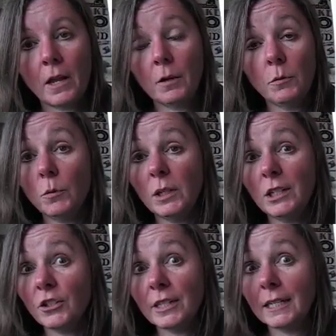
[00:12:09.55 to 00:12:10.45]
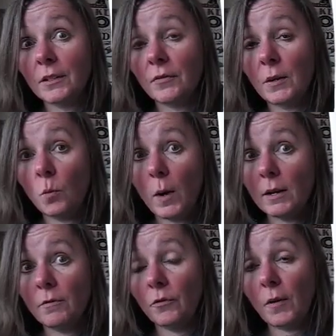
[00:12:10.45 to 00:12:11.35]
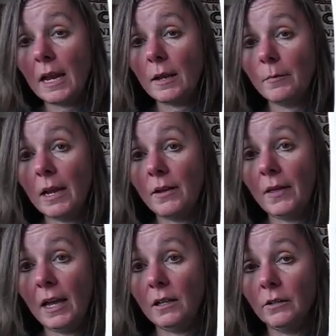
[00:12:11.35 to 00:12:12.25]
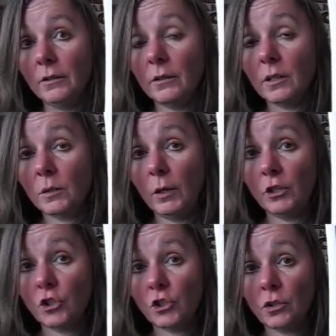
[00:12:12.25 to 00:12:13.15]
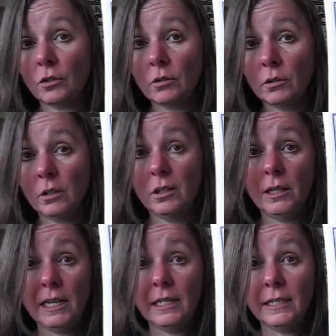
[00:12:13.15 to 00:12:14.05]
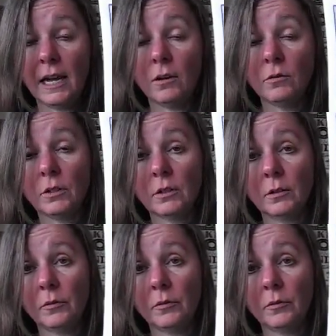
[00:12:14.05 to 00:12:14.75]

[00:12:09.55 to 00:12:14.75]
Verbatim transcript: I would really just like to find one frame and then switch the ladies out